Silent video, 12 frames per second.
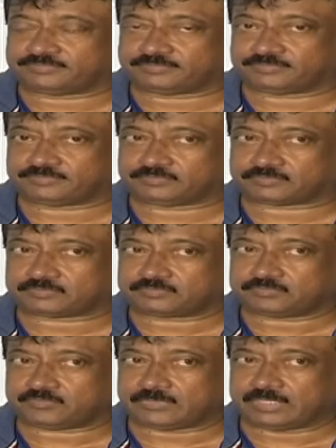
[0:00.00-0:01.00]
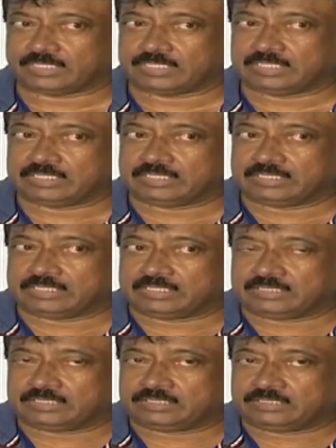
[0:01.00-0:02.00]

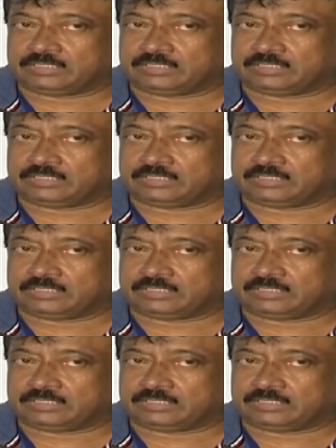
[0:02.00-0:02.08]
Nothing is said.